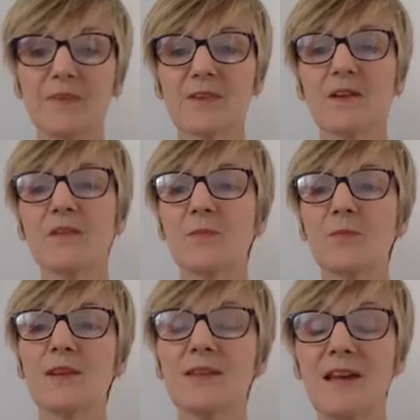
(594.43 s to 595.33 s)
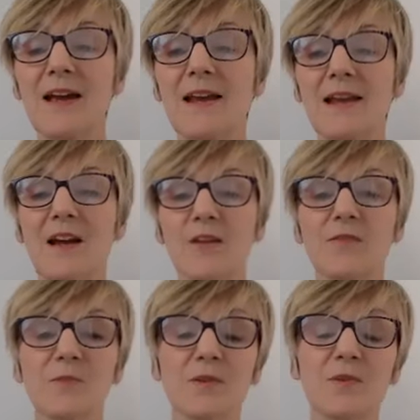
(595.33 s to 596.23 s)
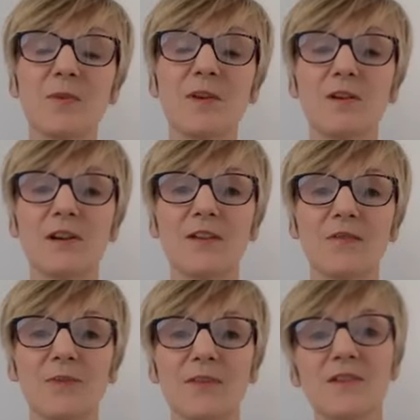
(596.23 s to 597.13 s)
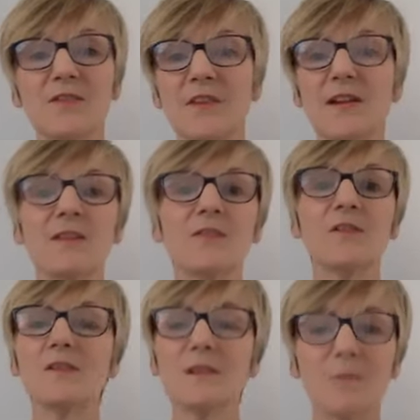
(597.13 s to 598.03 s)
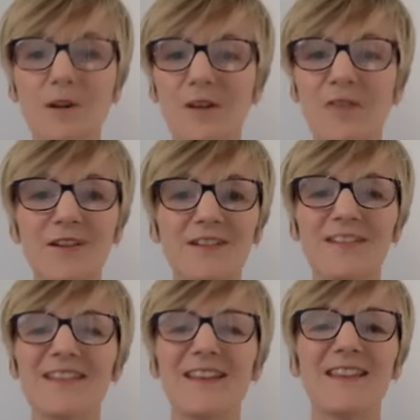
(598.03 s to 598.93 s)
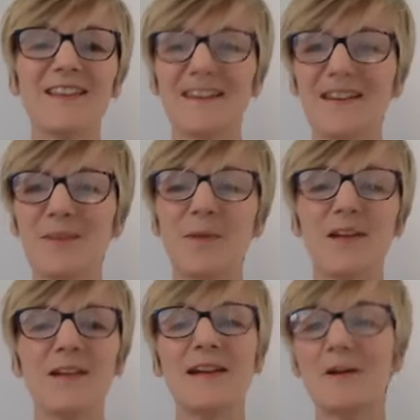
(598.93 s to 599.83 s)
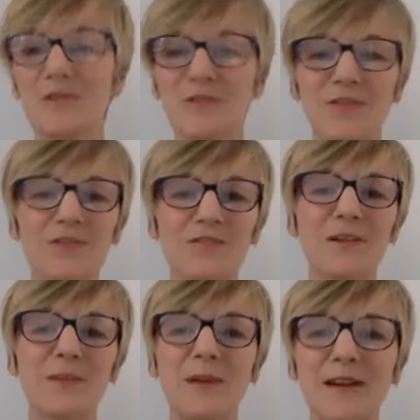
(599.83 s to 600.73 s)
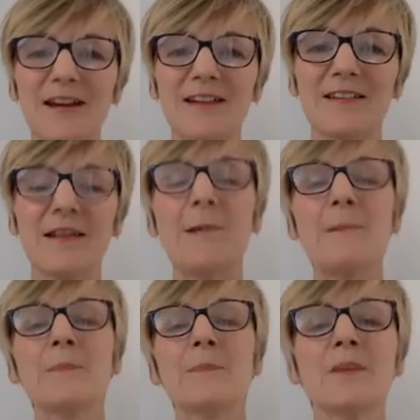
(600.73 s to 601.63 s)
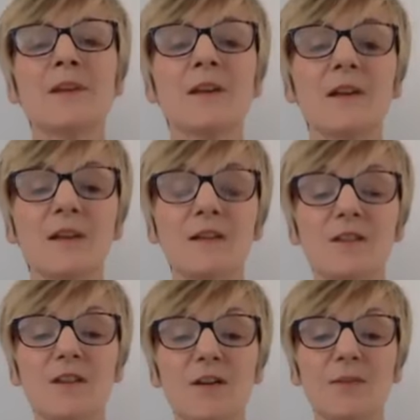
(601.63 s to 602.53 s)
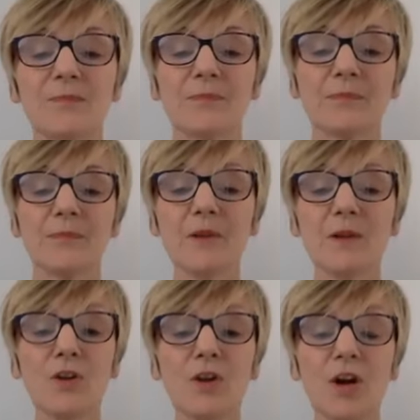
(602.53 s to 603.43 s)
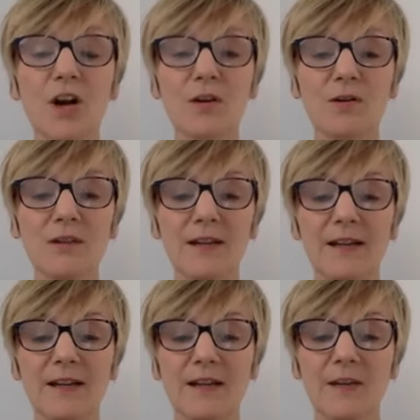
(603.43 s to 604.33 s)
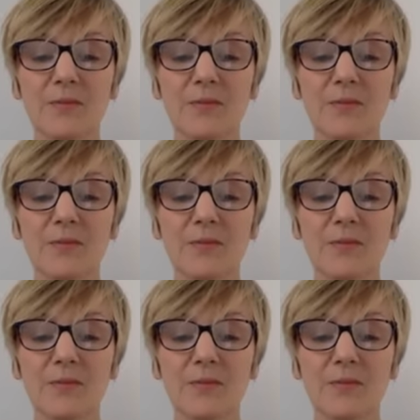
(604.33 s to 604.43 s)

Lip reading: So that we're then afterwards, we're not left with this feeling of, oh no, why have I just sent that email and now I feel really bad. So not only